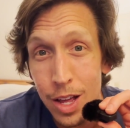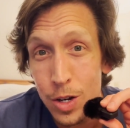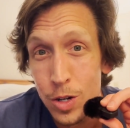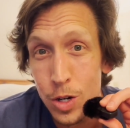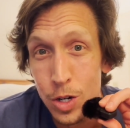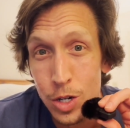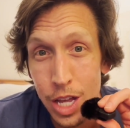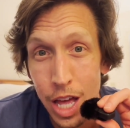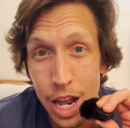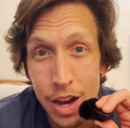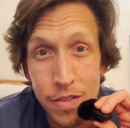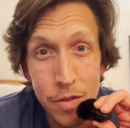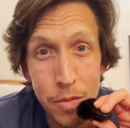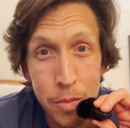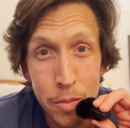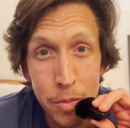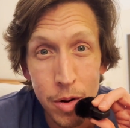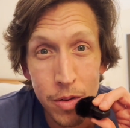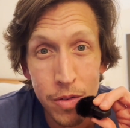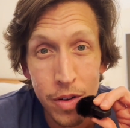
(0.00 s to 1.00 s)
just kind of
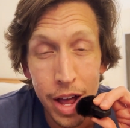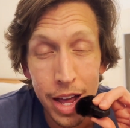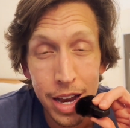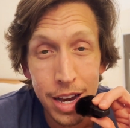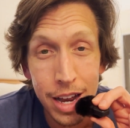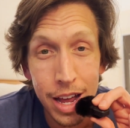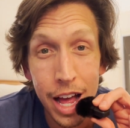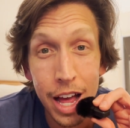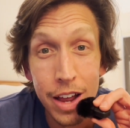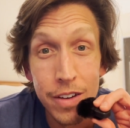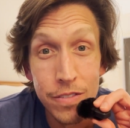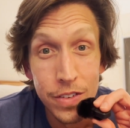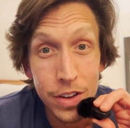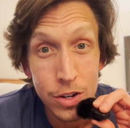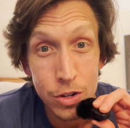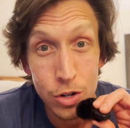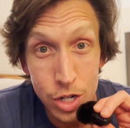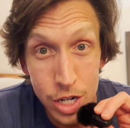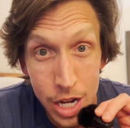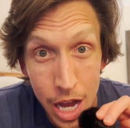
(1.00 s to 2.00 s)
provide
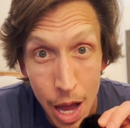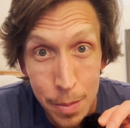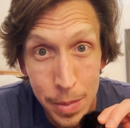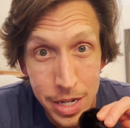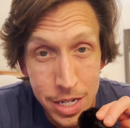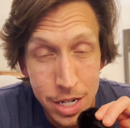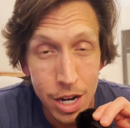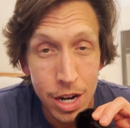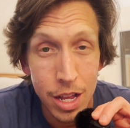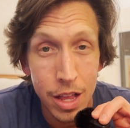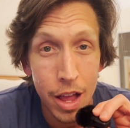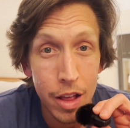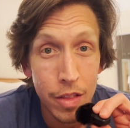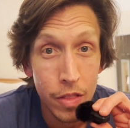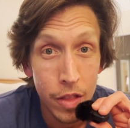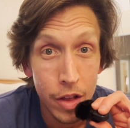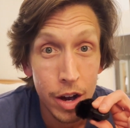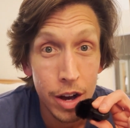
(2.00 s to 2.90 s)
unfiltered commentary on the